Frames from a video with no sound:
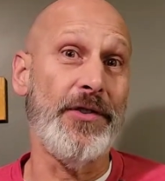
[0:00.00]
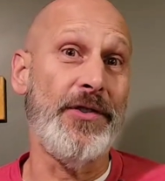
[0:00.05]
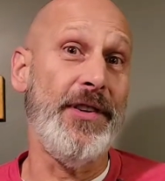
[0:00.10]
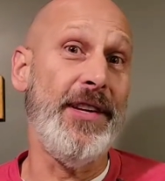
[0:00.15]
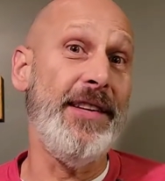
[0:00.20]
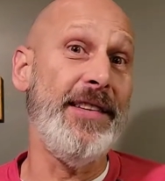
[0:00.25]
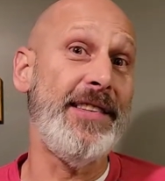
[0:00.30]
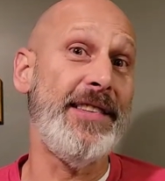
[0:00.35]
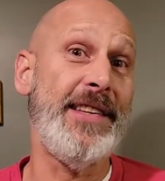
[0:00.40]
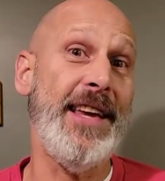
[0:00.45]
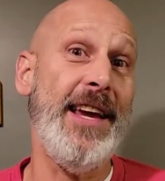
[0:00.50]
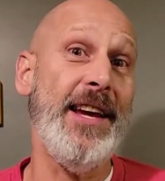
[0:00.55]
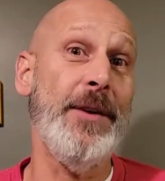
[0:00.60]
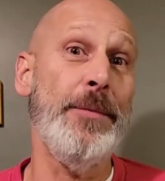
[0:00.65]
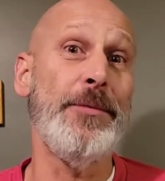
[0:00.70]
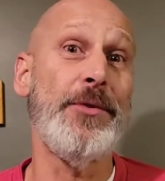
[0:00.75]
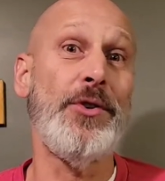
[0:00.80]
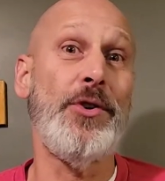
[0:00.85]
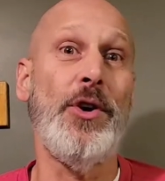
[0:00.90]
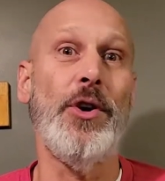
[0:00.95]
These
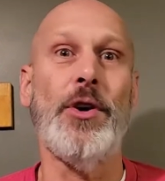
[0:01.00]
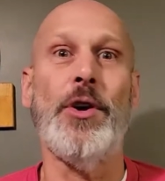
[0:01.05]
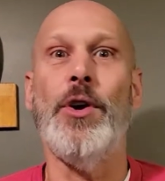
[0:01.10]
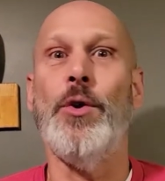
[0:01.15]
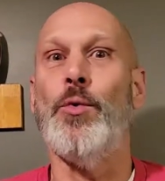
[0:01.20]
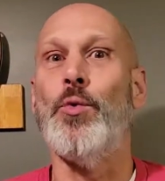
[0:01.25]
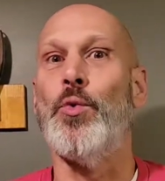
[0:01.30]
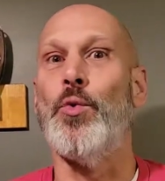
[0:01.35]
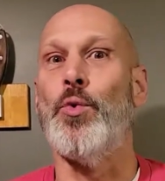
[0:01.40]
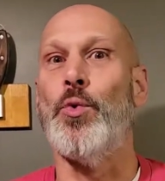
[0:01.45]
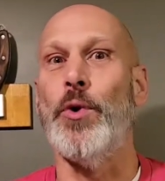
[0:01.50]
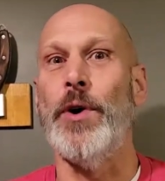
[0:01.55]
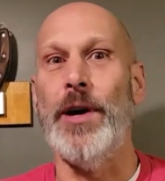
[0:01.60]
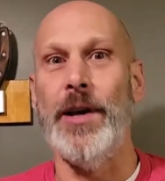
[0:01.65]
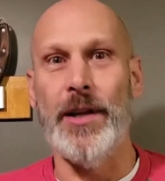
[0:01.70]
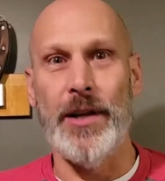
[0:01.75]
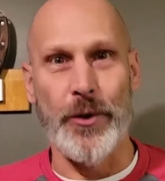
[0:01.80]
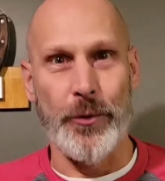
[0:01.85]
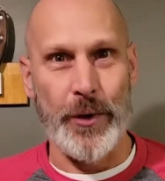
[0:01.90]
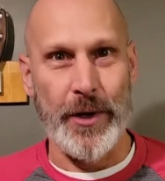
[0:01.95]
steakums cook
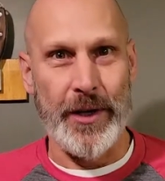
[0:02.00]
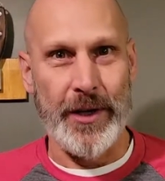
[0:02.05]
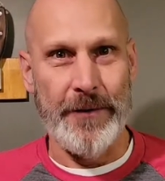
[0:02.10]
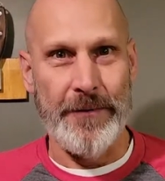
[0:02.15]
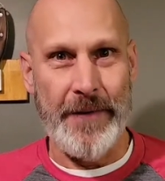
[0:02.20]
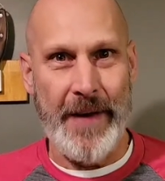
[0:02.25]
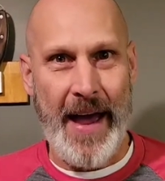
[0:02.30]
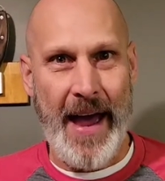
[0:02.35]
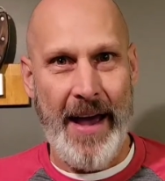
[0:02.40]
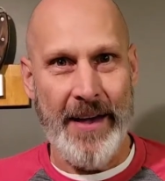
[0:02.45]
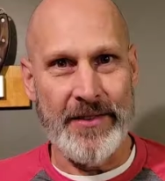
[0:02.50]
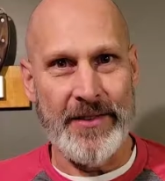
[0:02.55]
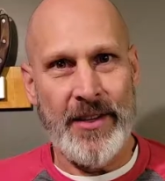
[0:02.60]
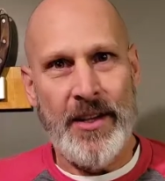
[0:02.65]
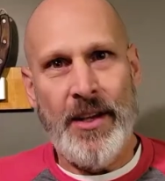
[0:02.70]
really, really fast.